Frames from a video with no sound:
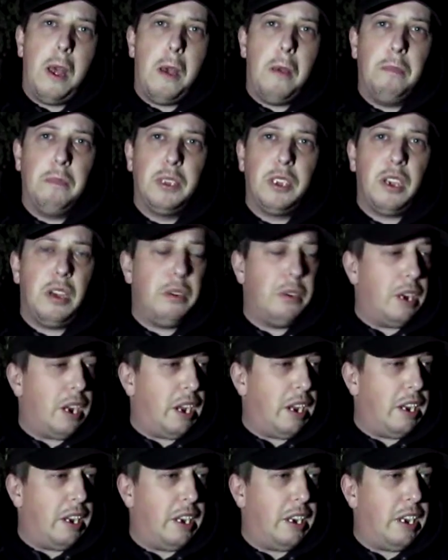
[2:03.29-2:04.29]
So
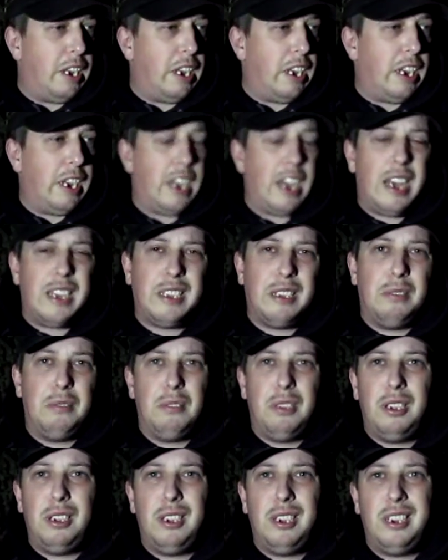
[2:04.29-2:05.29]
it hasn't,
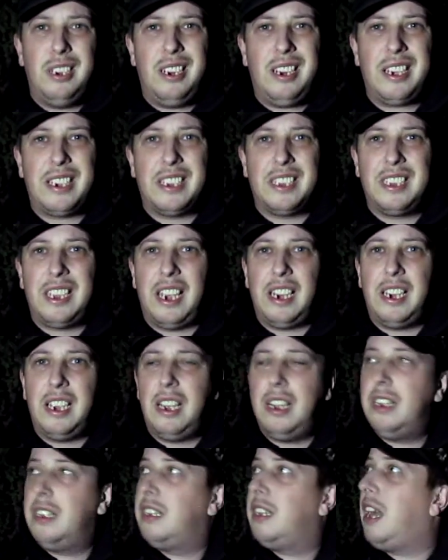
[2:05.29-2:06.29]
like I say,
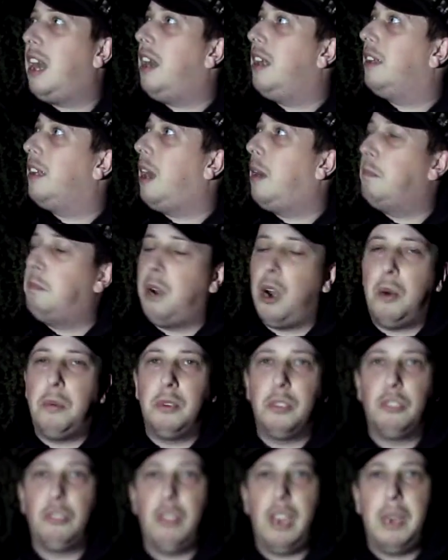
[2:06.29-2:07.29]
that
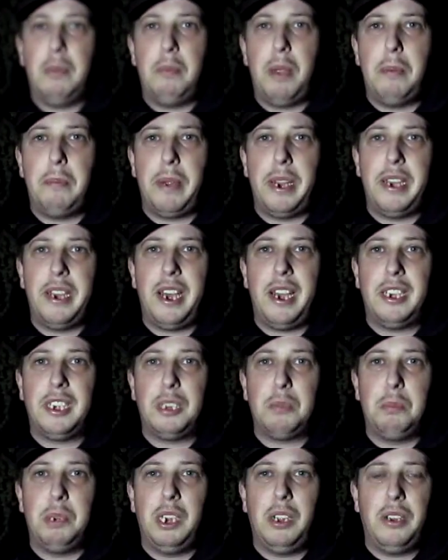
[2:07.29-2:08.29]
barbel's really made my night,
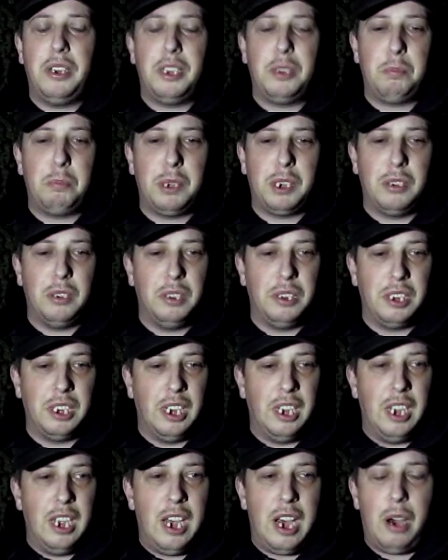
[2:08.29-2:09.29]
to be honest, because
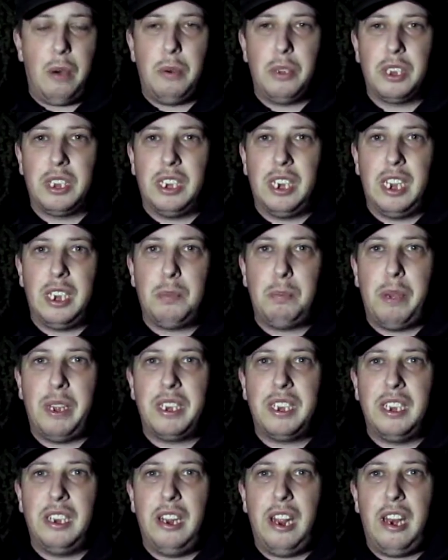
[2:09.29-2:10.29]
I wasn't
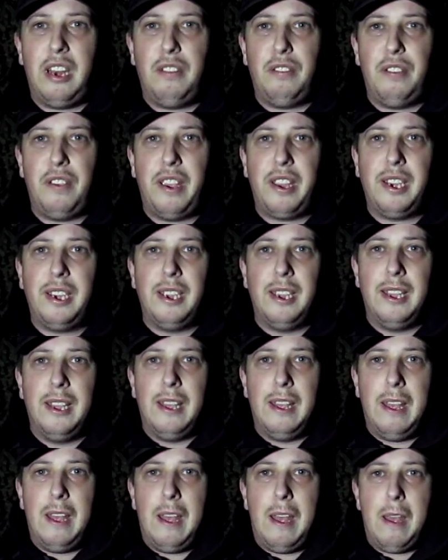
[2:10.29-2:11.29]
expecting anything
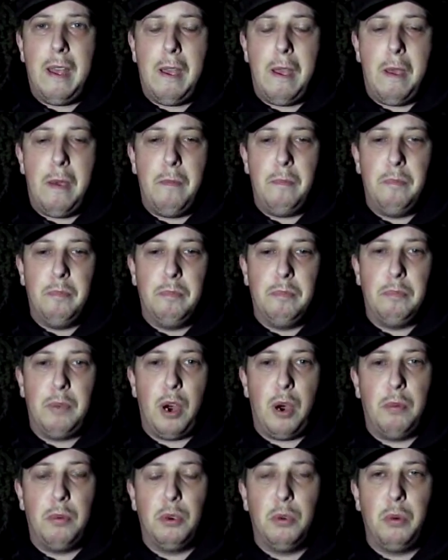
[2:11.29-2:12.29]

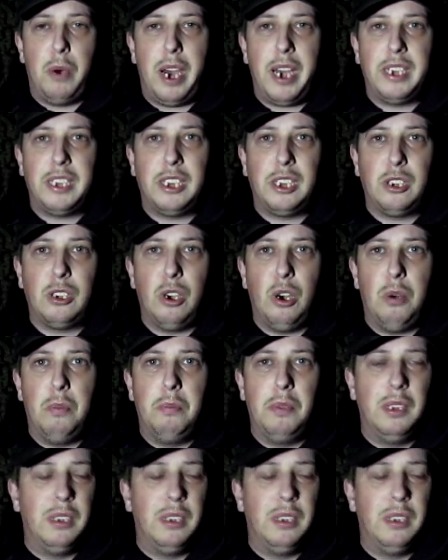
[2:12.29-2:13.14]
barbel wise to come.